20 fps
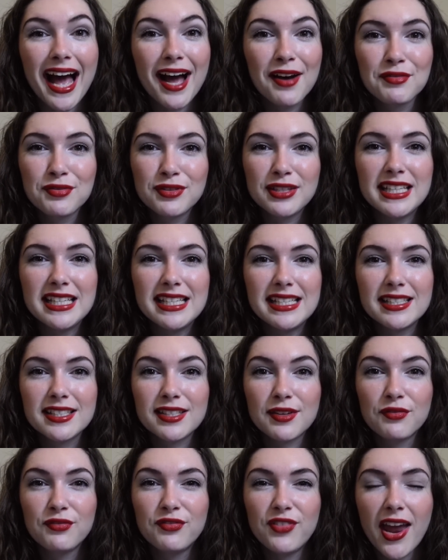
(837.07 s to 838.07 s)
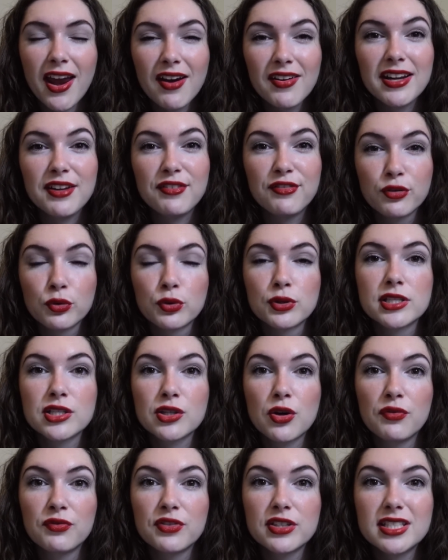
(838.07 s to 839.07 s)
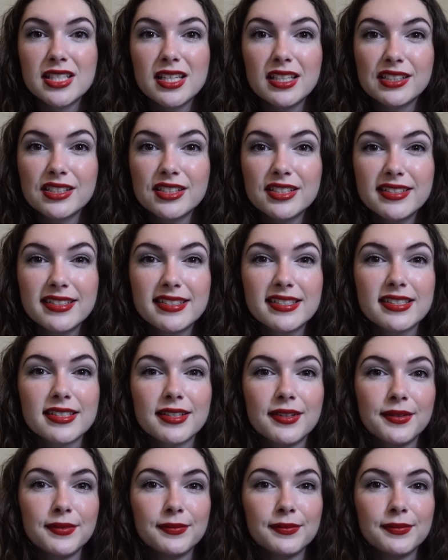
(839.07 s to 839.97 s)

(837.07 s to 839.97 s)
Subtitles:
have these very forced conversations.